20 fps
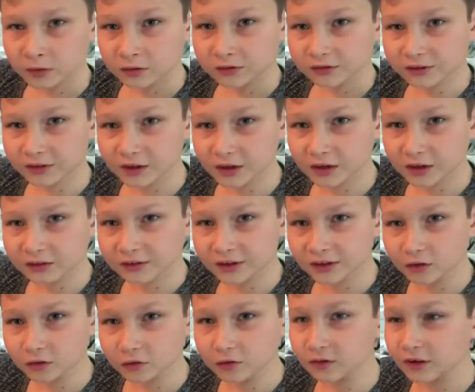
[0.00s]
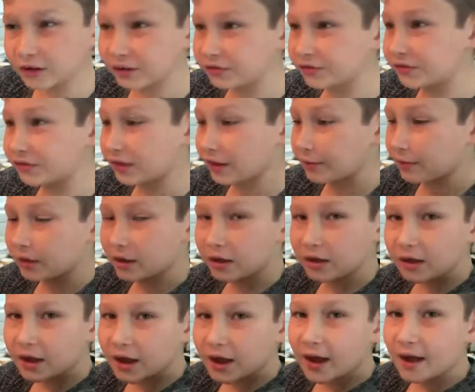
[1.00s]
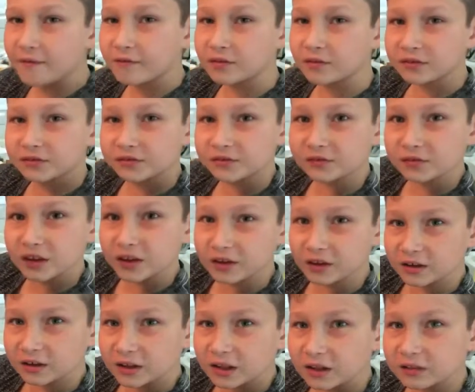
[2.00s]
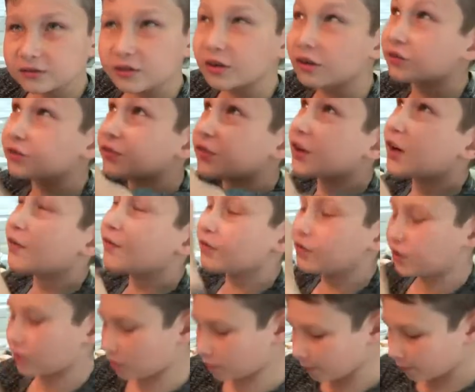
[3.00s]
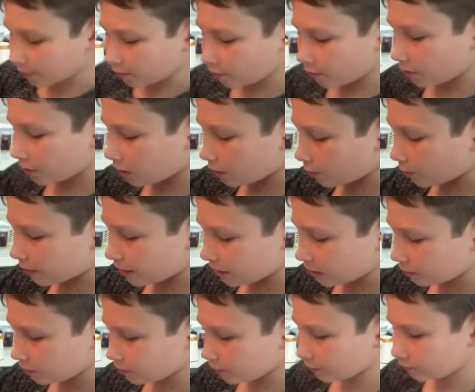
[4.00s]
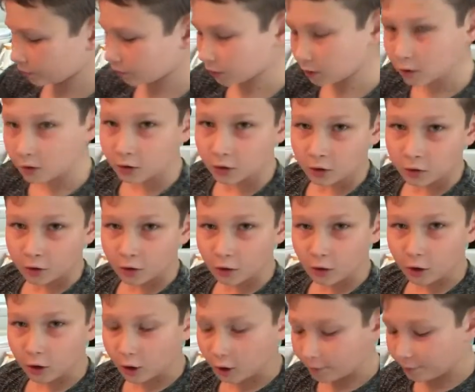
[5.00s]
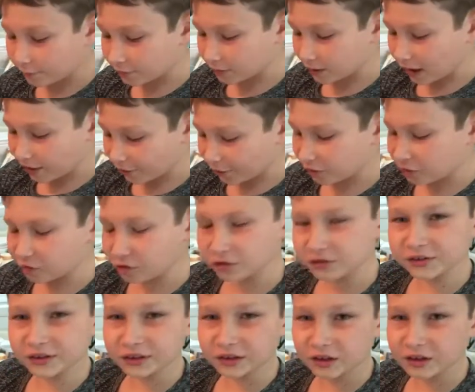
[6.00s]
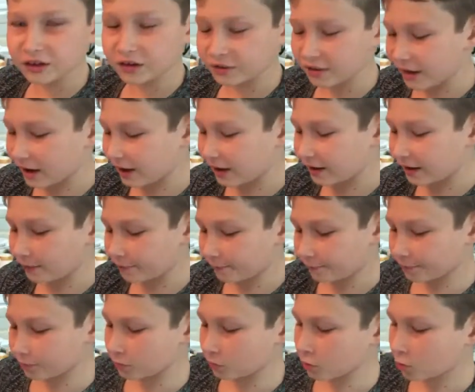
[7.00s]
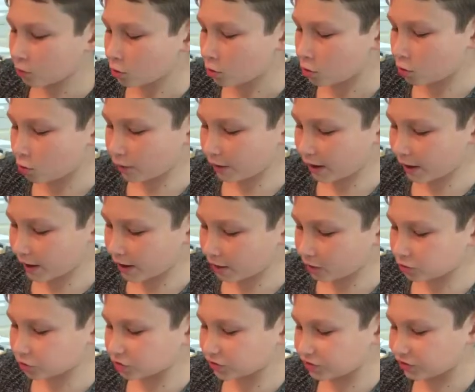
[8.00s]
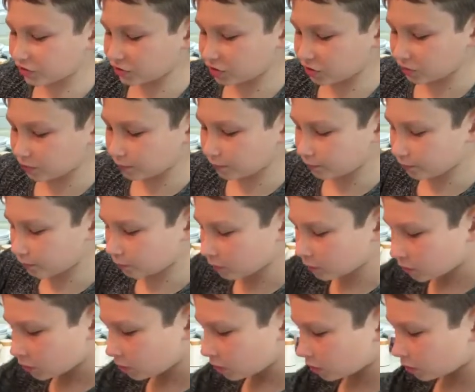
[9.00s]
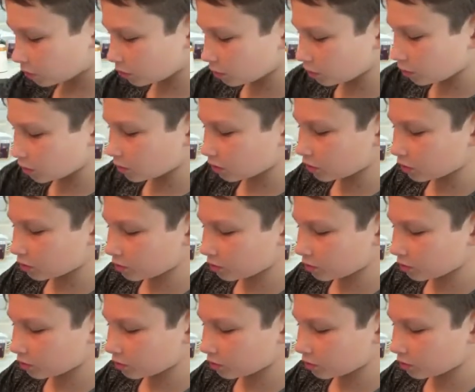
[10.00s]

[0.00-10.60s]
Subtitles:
See, it's like already steaming. I have this thingy that is gonna suck everything up away. Oh, I think you can hear that. Okay, you just cook.